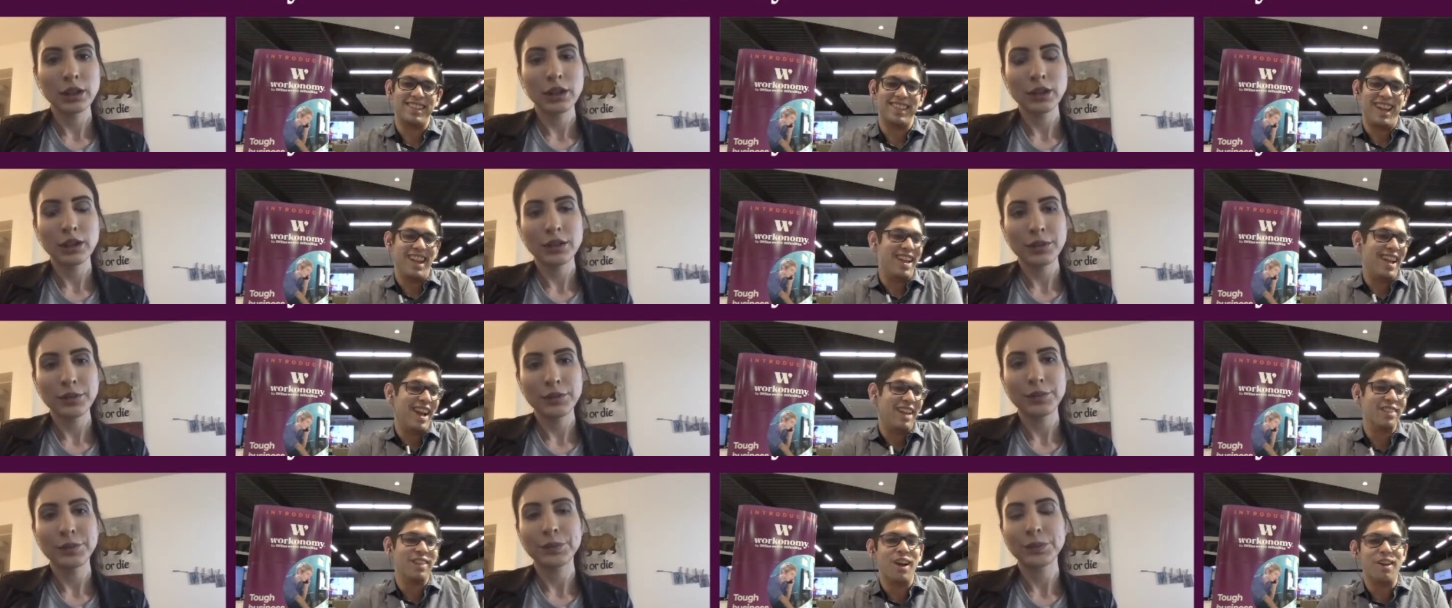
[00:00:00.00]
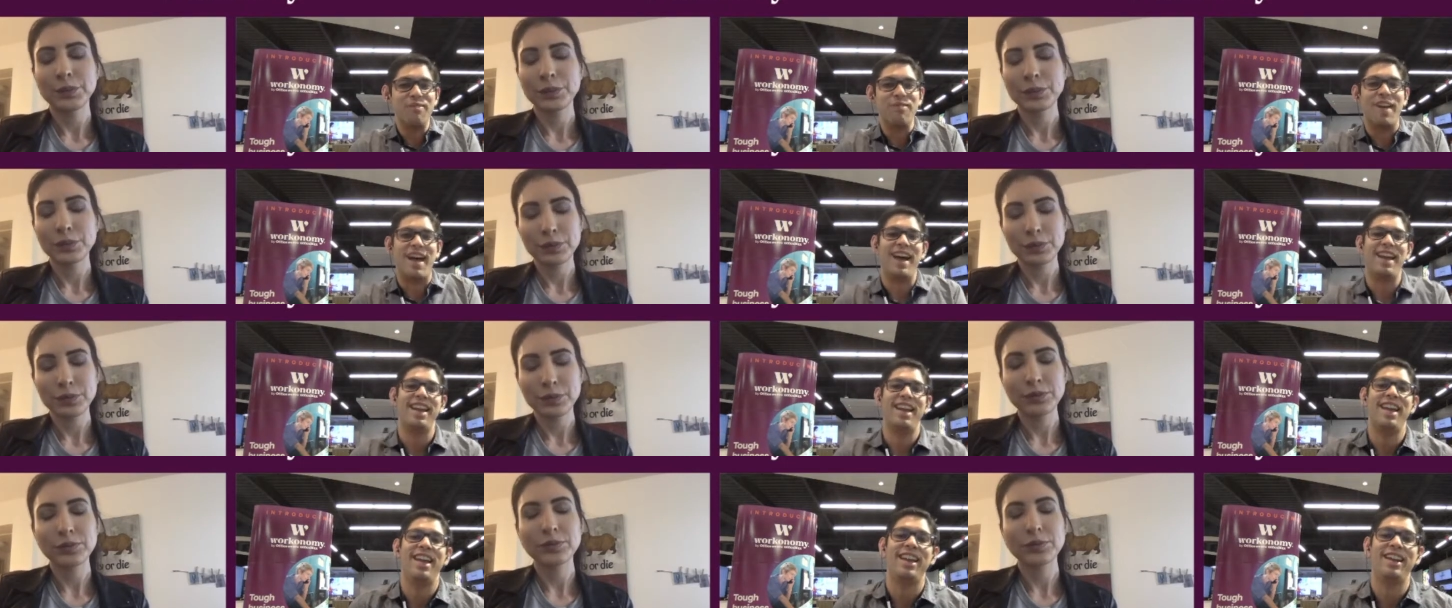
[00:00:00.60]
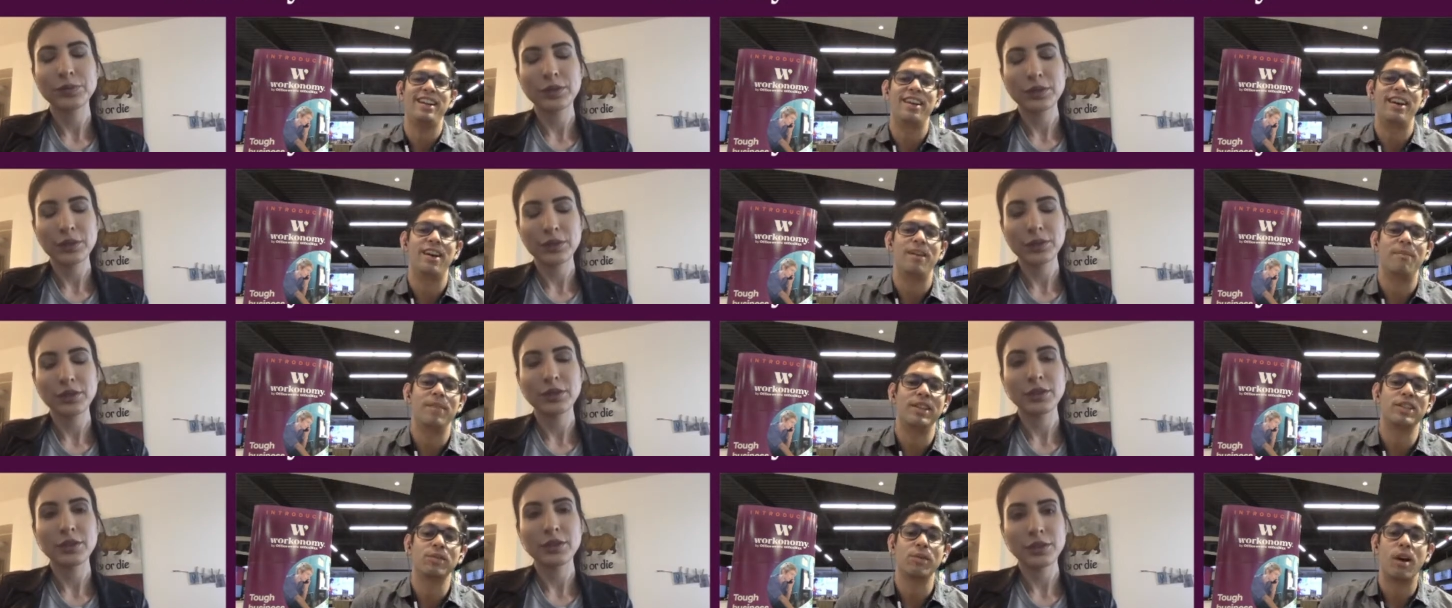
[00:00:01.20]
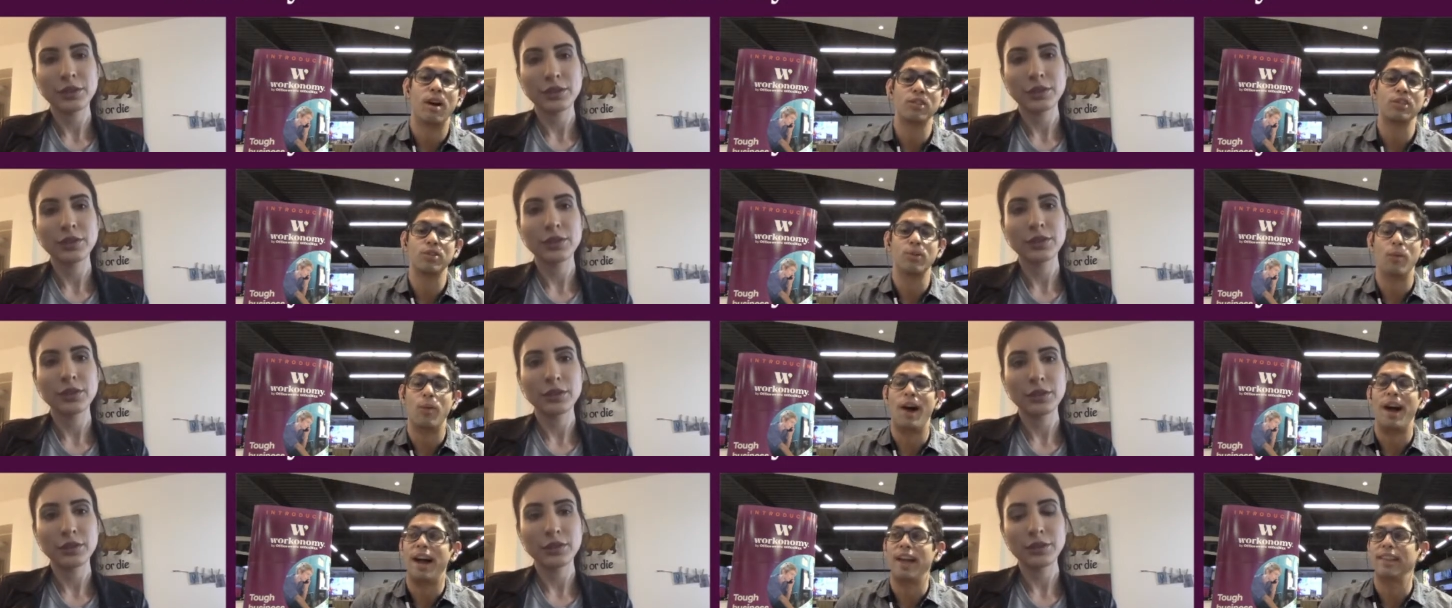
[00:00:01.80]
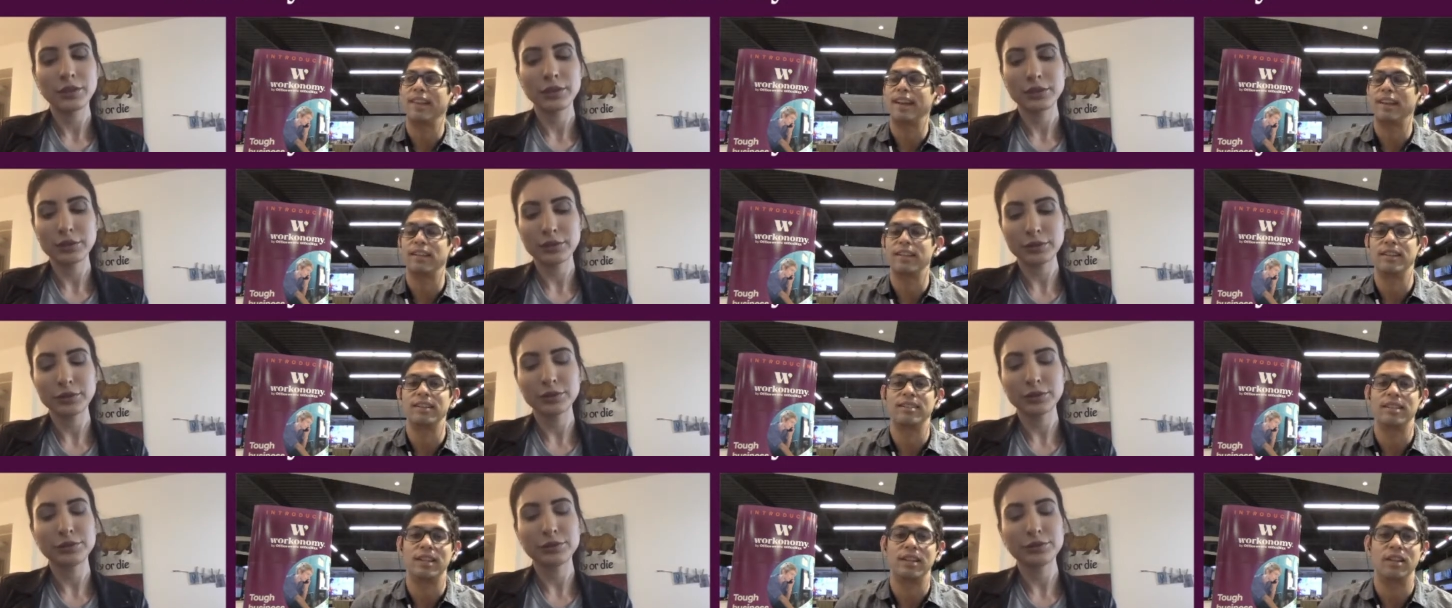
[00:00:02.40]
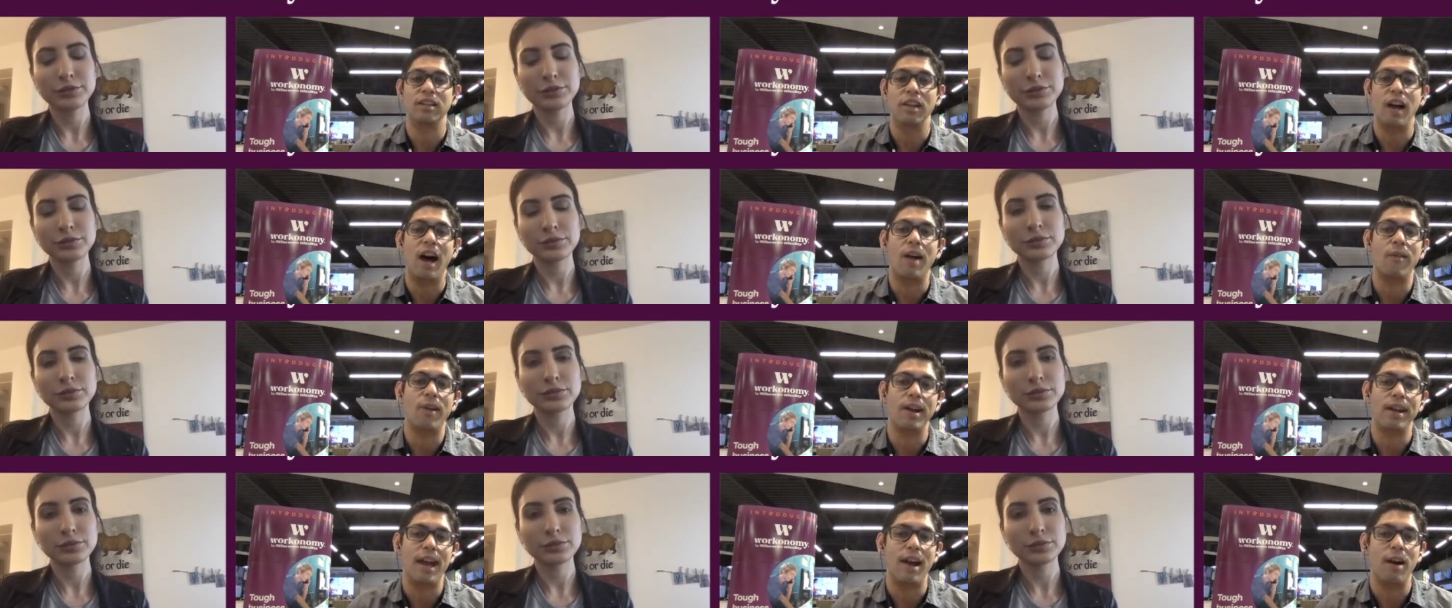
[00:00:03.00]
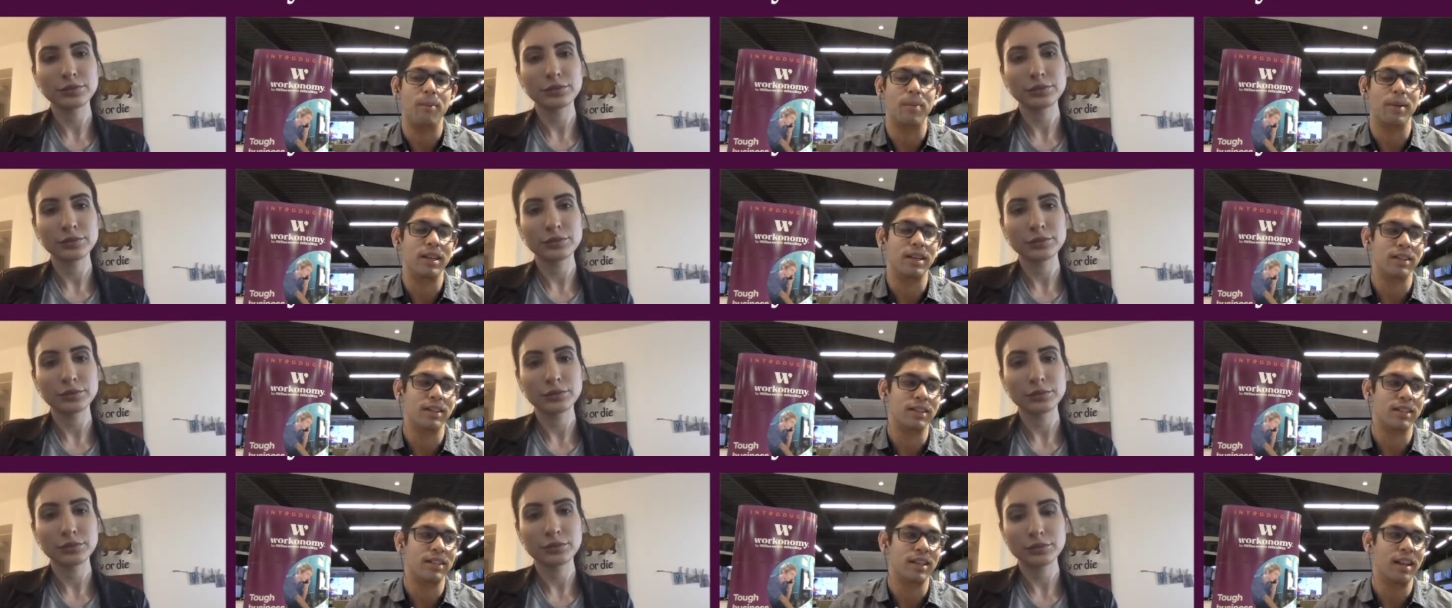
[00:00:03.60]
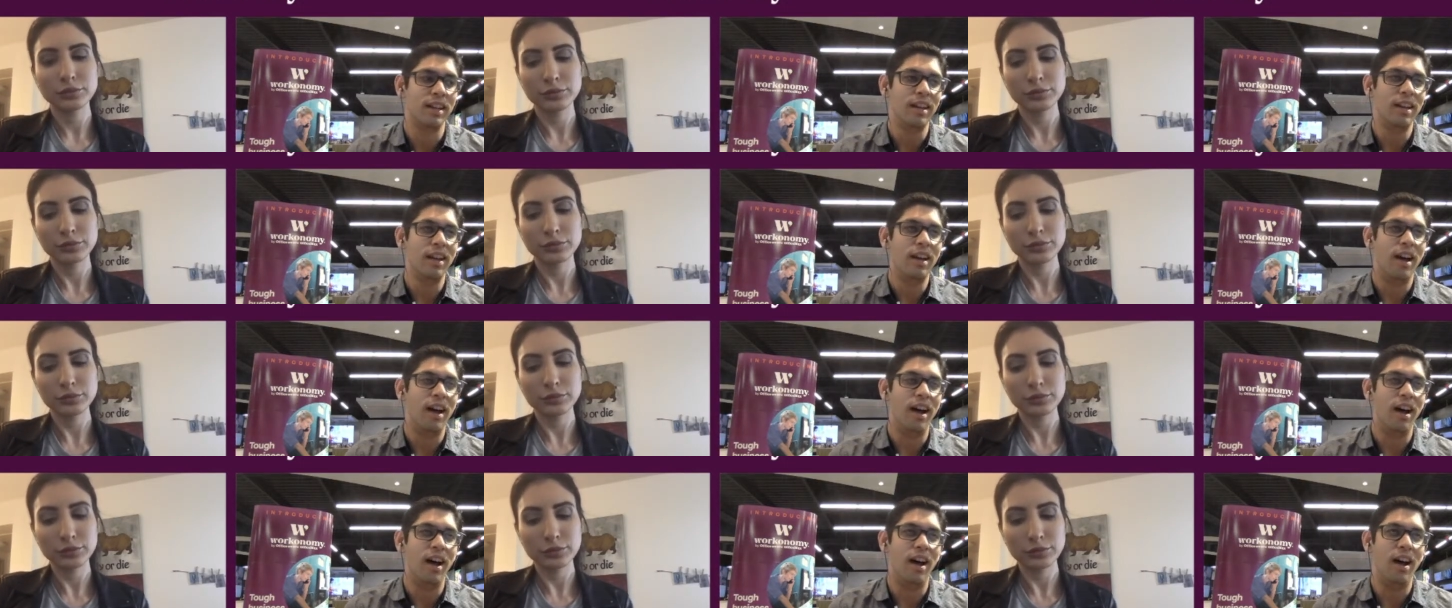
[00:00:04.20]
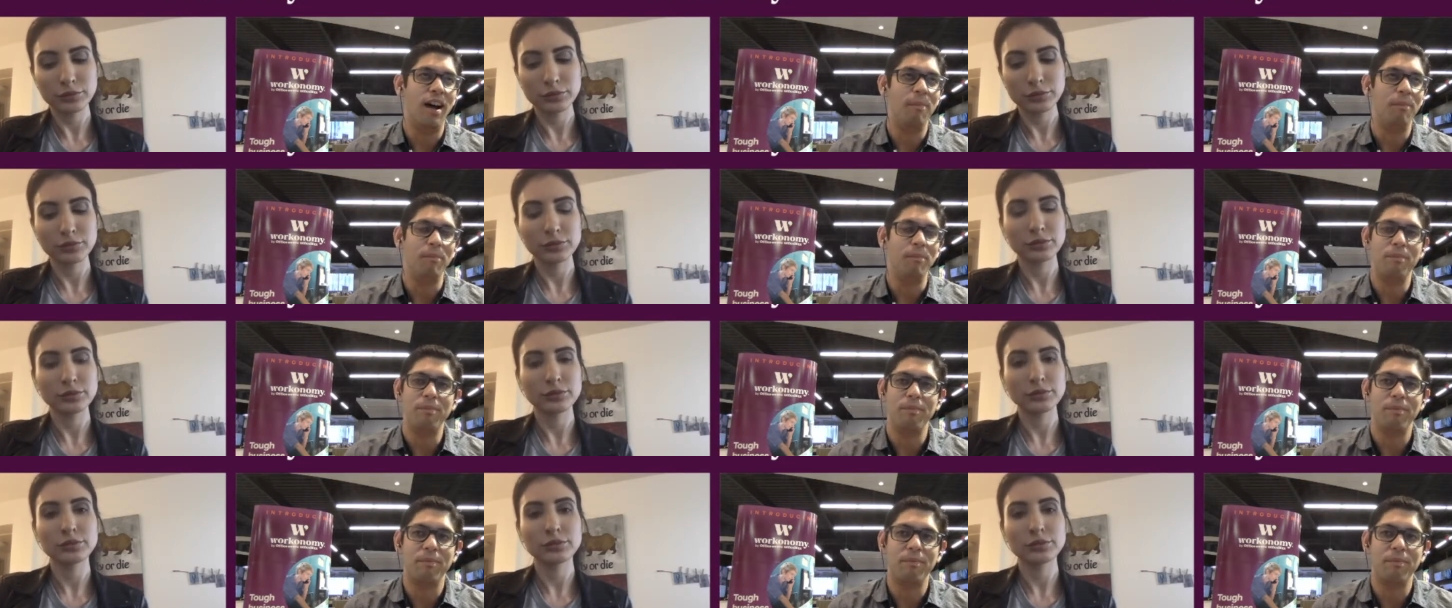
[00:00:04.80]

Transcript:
Speaker 1: I, I love that. And um, it's also why I like LinkedIn a lot right now, because um,